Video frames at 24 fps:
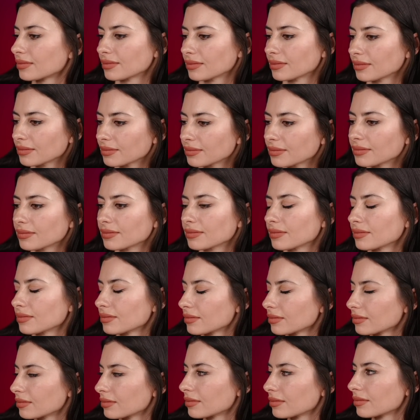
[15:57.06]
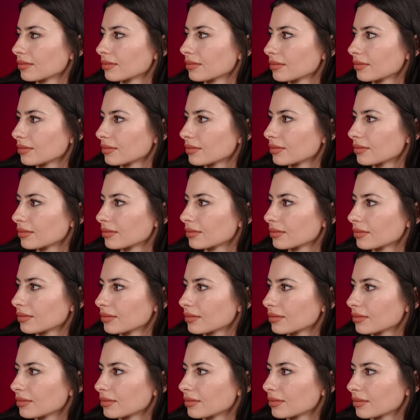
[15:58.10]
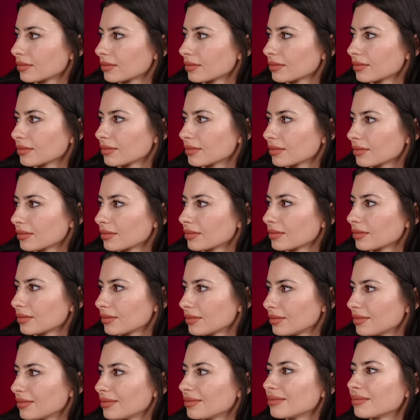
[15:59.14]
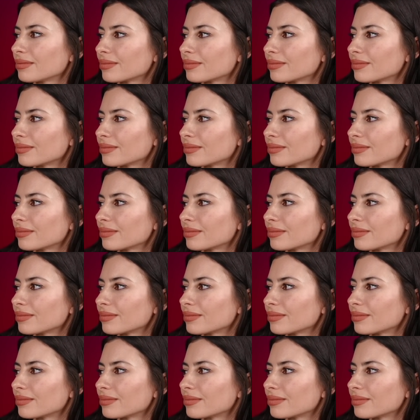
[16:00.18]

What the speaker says: (not speaking)